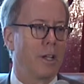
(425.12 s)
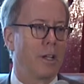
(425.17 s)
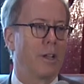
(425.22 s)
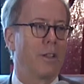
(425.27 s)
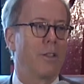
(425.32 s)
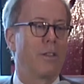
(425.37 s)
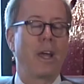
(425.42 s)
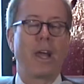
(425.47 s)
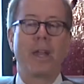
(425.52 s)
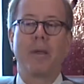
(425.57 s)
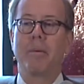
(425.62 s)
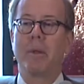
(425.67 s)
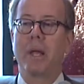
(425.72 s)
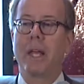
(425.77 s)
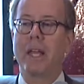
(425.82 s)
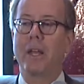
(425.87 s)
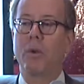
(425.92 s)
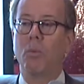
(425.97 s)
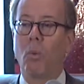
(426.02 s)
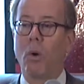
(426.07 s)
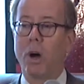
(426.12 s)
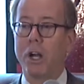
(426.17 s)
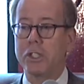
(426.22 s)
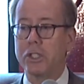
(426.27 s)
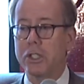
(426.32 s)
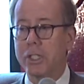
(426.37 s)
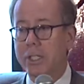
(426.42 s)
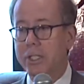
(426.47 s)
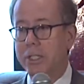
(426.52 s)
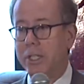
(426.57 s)
then in
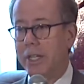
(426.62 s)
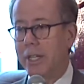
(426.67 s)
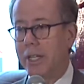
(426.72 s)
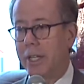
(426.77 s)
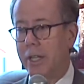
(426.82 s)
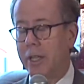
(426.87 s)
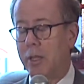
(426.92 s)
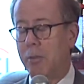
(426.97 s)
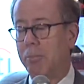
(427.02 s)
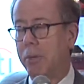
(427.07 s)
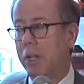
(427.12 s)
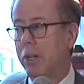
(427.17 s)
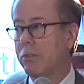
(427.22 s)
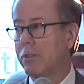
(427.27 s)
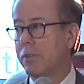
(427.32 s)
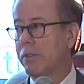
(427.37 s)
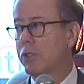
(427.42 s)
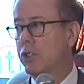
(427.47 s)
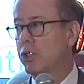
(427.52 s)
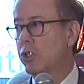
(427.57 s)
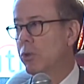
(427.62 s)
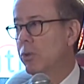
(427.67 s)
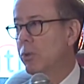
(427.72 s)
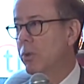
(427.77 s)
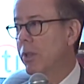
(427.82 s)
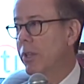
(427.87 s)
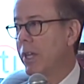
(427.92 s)
Washington in the middle of June,